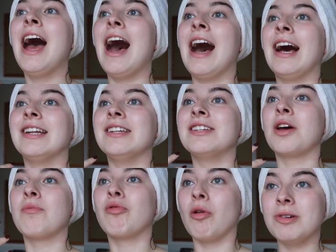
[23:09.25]
and
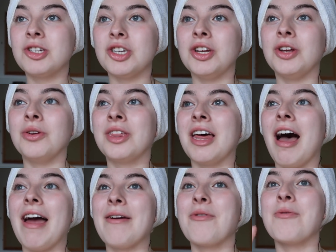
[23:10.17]
I promise you
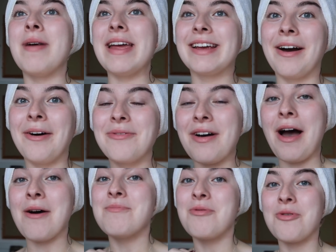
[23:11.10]
that it will make up for
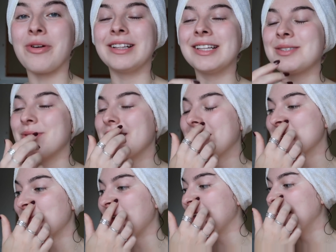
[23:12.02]
how boring this week
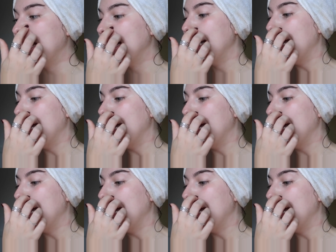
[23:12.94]
has been.